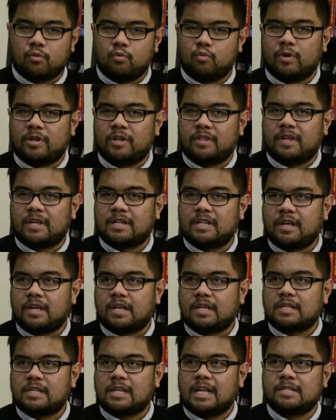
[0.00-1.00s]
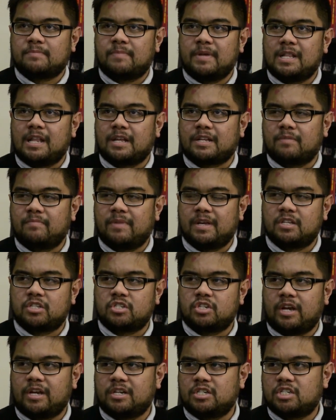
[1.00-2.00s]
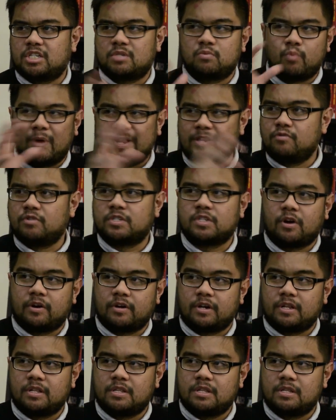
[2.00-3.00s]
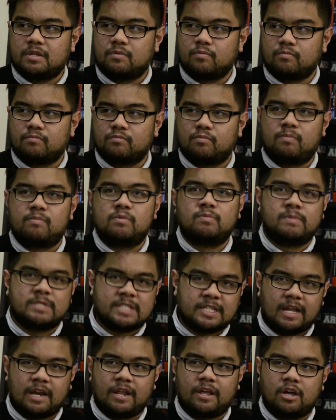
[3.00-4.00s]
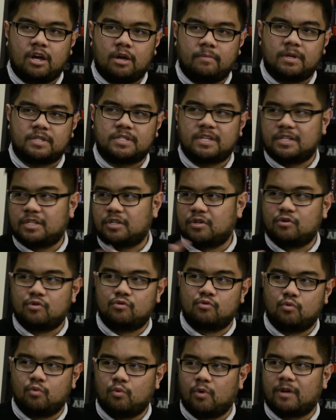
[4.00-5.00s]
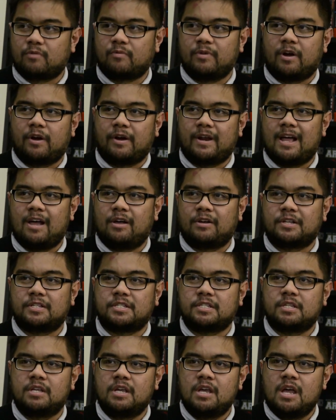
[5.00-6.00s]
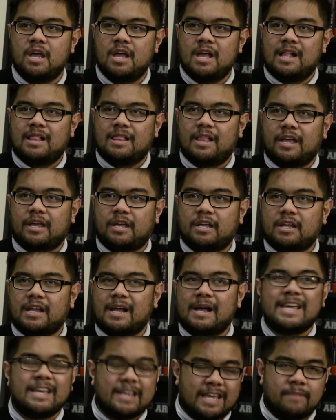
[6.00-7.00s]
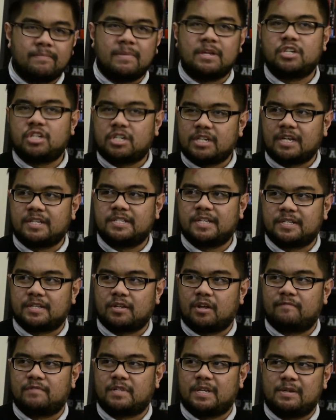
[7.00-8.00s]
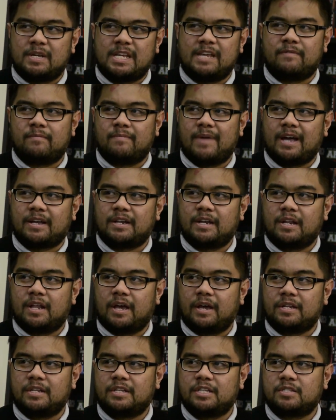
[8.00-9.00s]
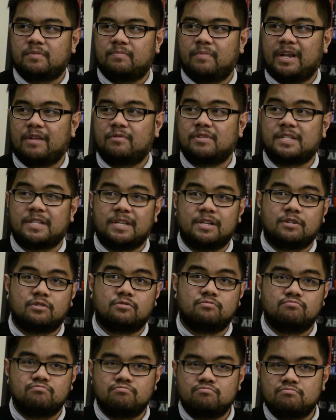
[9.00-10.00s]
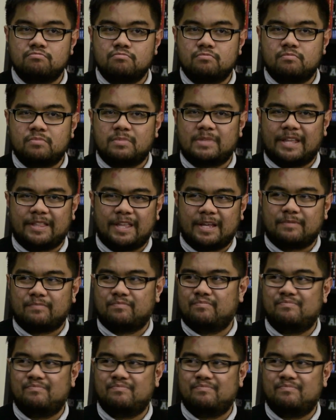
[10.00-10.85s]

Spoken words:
what do you think like has been like the biggest change when you started selling comics into what we are now? Because like image existed obviously even back in the 90s, but it was still, I think,